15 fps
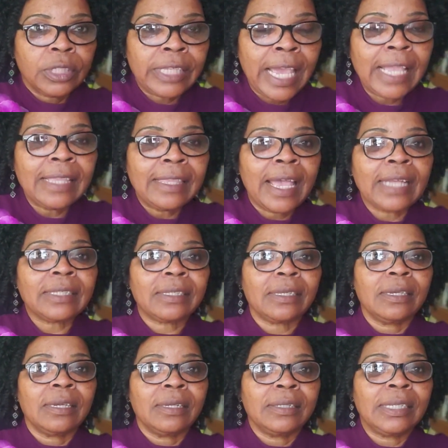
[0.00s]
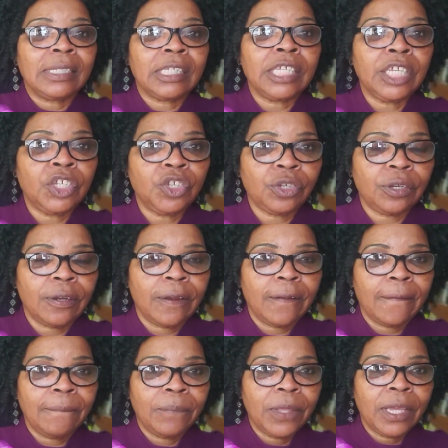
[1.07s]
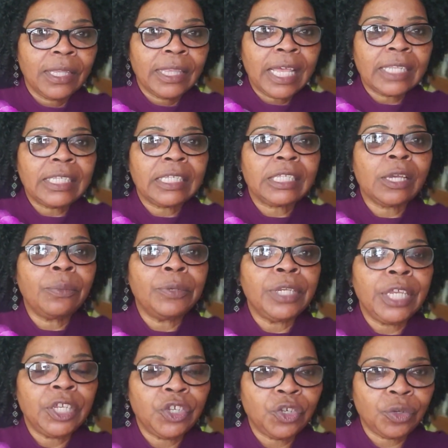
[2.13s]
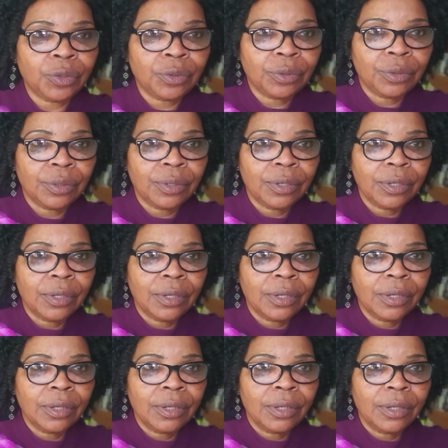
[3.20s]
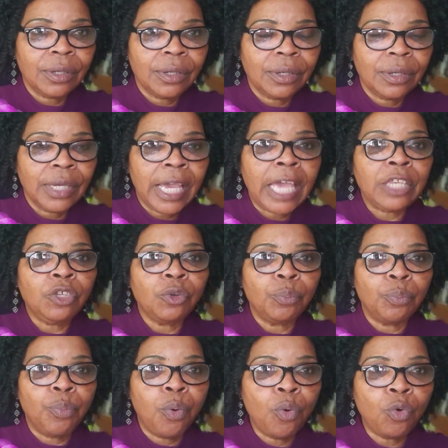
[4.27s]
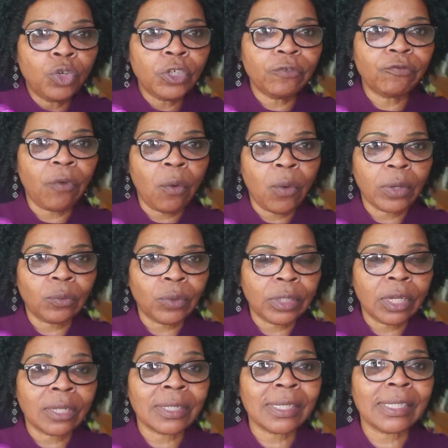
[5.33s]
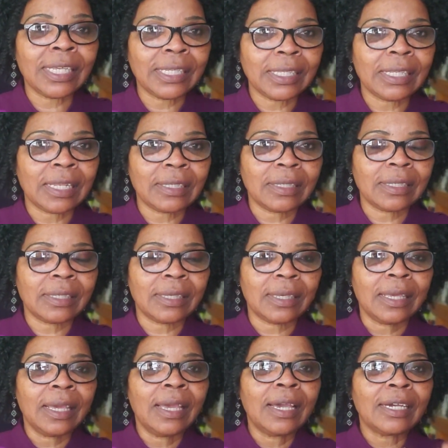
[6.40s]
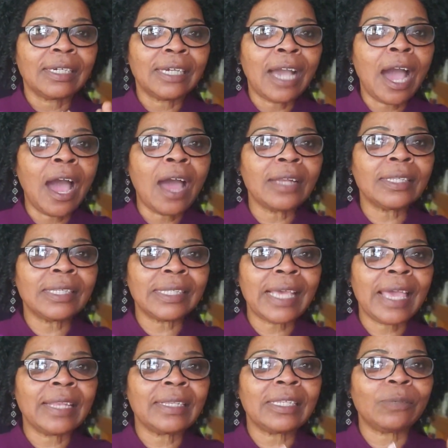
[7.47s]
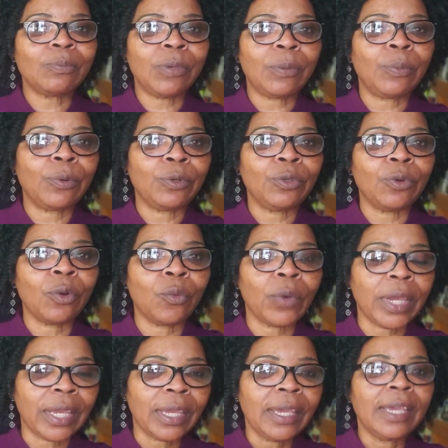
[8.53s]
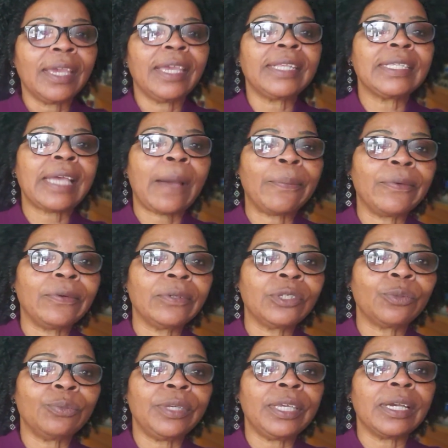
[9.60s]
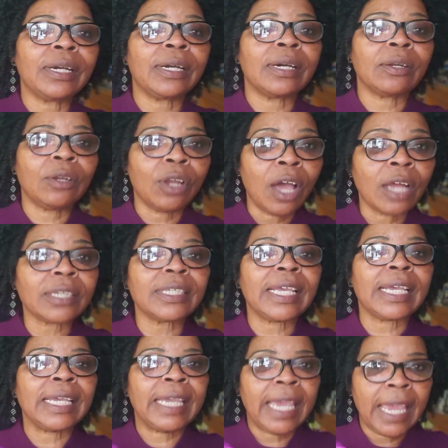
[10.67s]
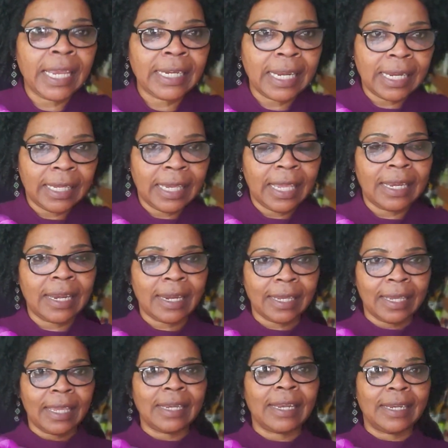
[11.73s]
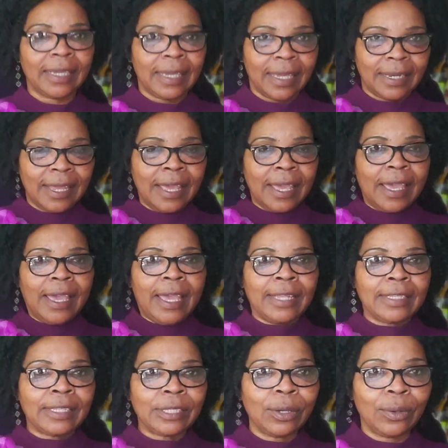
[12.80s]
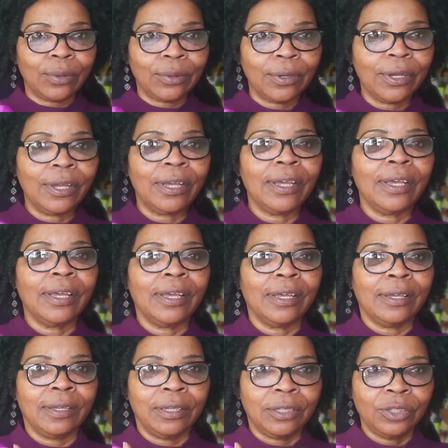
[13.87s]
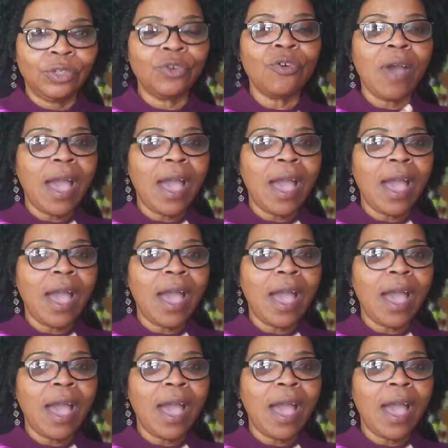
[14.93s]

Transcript: take that decision, that determination, and you push forward with consistency. God sends people your way. It's happened to me a lot, again and again and again and again. And so, You